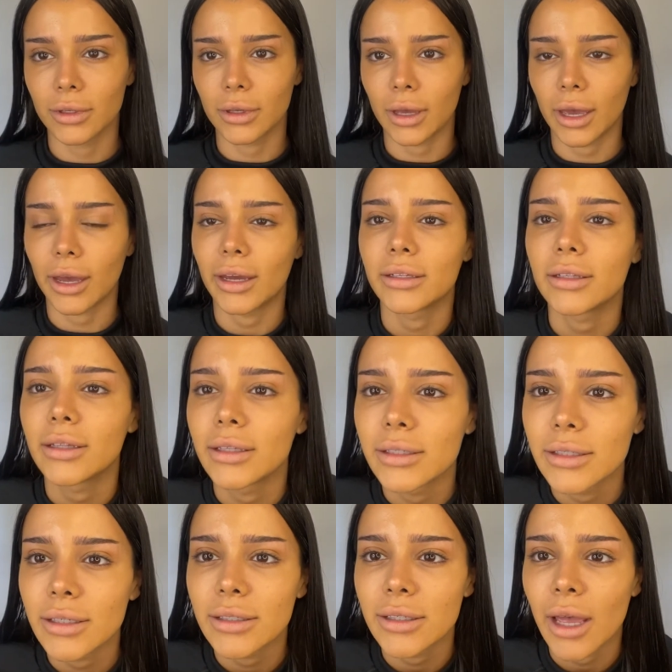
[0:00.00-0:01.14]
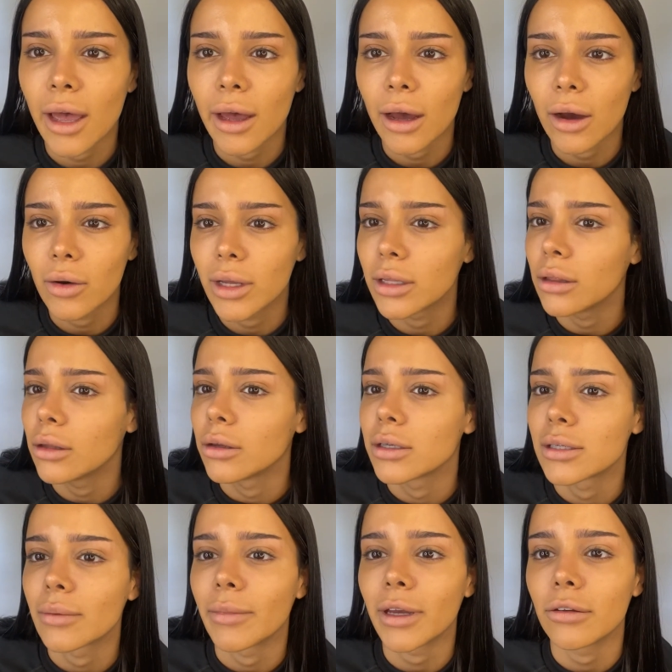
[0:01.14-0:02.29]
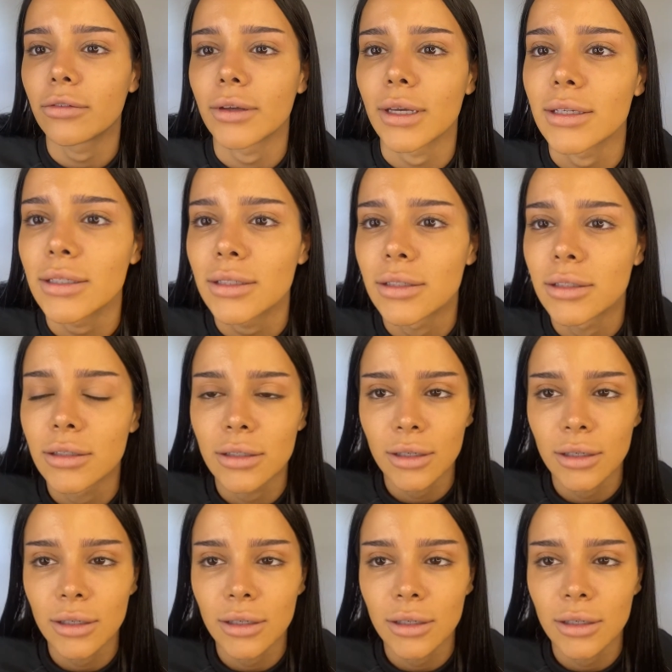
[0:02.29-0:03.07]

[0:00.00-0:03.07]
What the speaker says: And this is how it looks on my face.